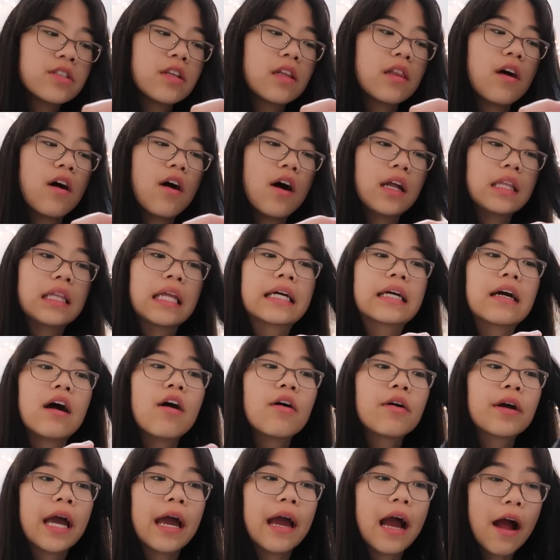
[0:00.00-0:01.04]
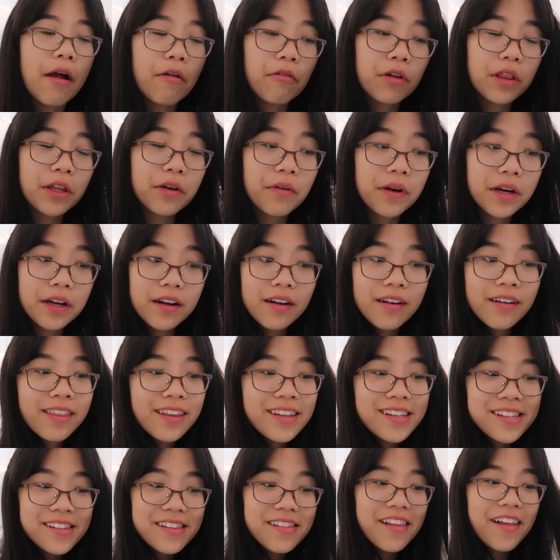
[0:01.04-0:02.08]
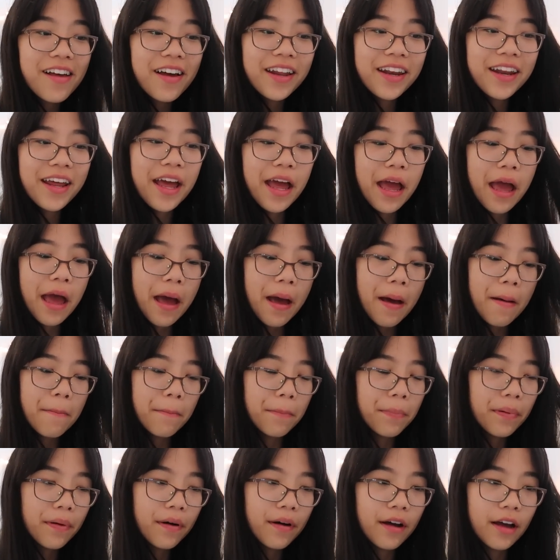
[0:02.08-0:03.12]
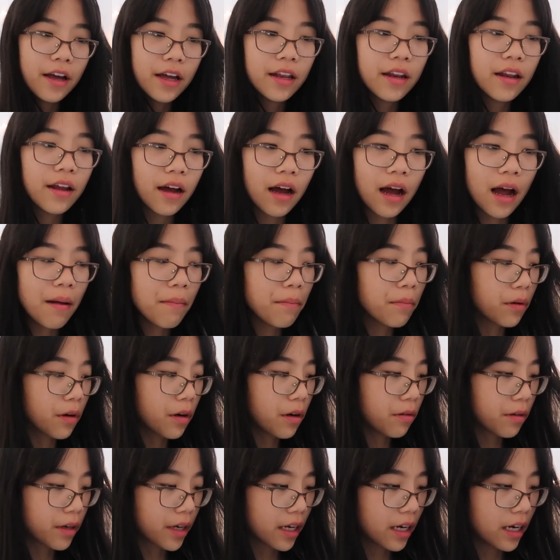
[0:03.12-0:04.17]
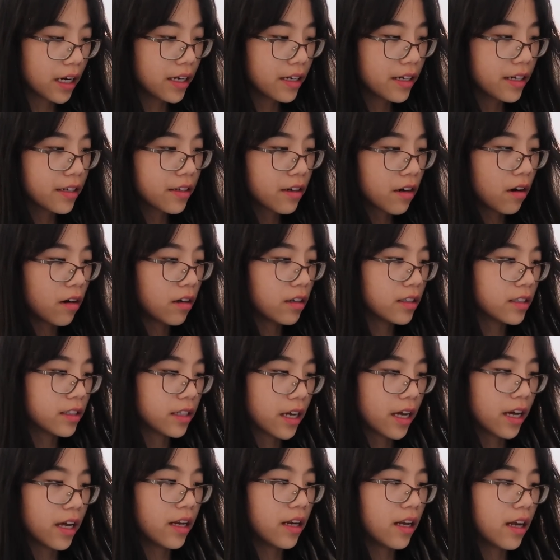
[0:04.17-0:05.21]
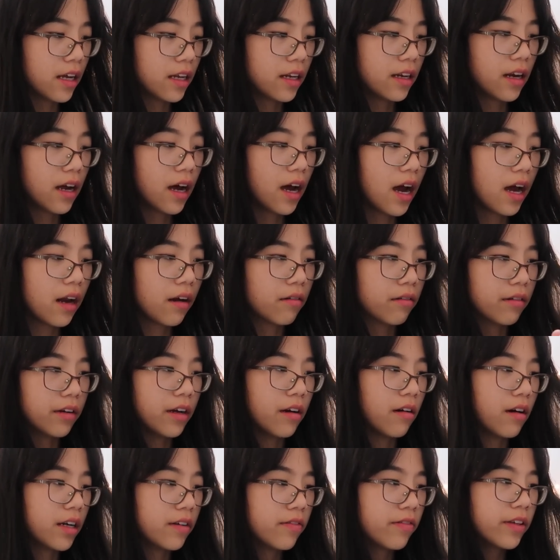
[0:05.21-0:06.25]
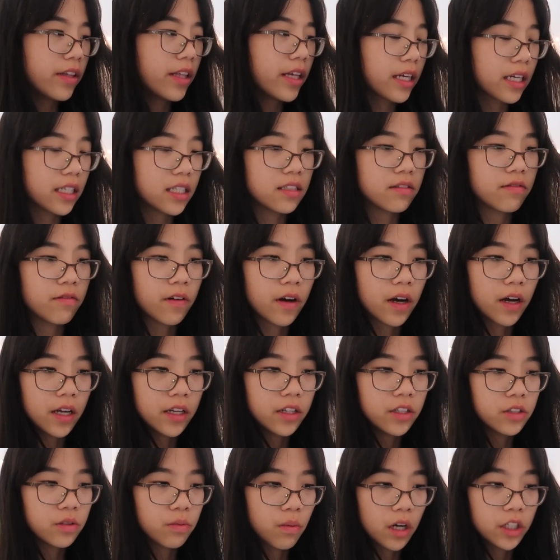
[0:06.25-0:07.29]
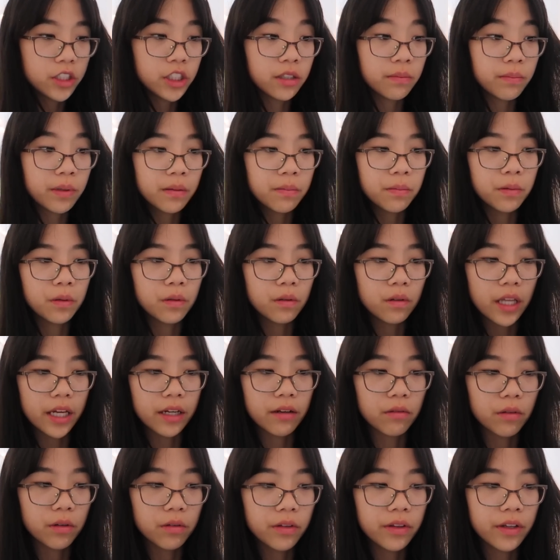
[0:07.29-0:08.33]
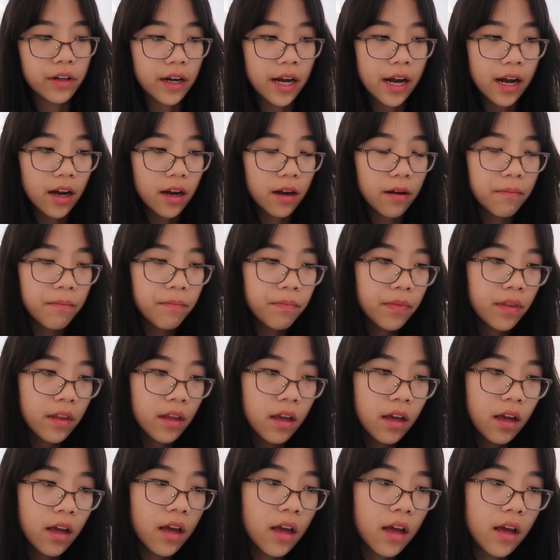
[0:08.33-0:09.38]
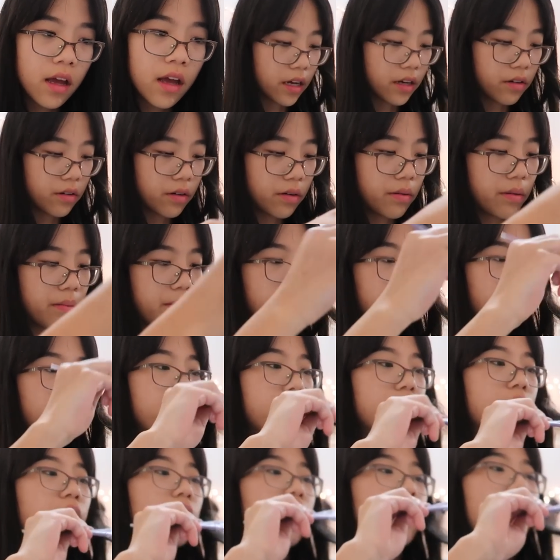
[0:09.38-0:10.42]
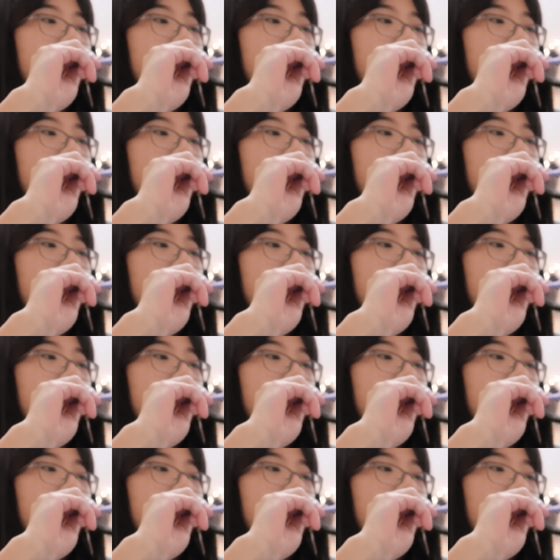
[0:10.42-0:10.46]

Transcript: salon, like, okay, I really want to go to the salon, but I'm broke and I need content, and I don't know, I feel like it's fun just watching people like ruin their hair. I don't know what I'm doing.